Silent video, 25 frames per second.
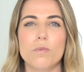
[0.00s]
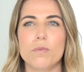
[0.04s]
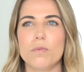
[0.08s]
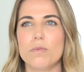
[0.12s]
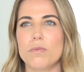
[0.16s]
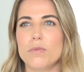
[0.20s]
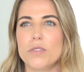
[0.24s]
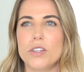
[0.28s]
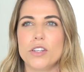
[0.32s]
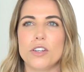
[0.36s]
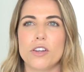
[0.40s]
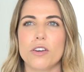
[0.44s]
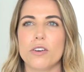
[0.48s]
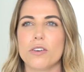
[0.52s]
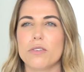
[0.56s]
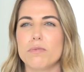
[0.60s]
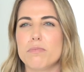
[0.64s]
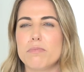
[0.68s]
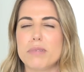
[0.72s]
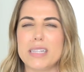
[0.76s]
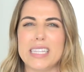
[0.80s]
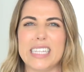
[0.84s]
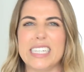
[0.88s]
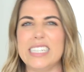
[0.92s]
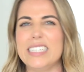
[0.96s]
you know,
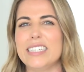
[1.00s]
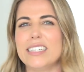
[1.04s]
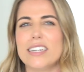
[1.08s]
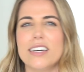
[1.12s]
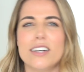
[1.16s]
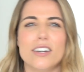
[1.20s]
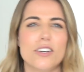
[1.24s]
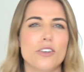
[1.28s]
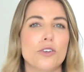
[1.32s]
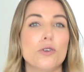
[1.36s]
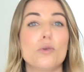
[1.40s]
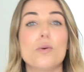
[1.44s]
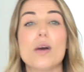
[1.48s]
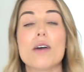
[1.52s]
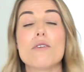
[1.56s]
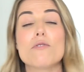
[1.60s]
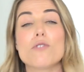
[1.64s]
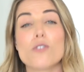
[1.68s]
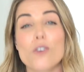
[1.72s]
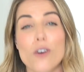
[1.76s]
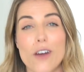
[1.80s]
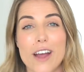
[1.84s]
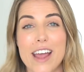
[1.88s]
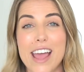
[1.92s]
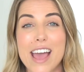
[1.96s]
Belinda or
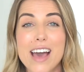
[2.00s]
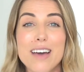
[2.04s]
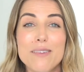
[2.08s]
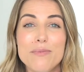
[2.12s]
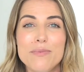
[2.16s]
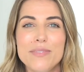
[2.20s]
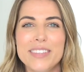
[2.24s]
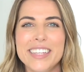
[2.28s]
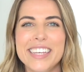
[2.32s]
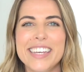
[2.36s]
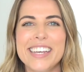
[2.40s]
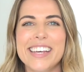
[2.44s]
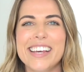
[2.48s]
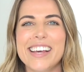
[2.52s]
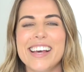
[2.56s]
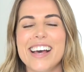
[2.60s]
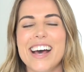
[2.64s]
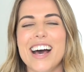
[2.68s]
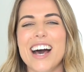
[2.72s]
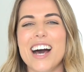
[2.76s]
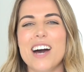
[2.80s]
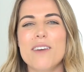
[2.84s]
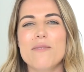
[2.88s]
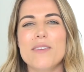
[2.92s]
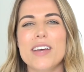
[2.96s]
whoever I
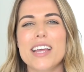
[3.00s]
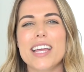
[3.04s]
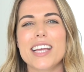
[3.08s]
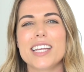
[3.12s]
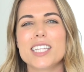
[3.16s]
am.